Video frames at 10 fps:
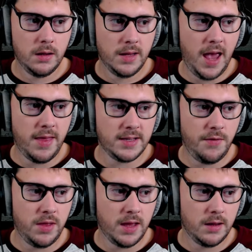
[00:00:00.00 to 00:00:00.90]
Yeah, that's
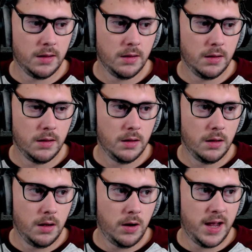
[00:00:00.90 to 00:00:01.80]
everything.
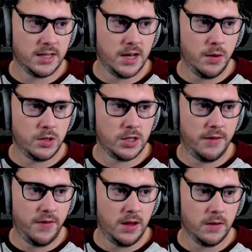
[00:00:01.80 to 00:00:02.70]
Okay, so now we just
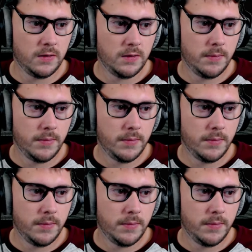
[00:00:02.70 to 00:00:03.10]
need fingers.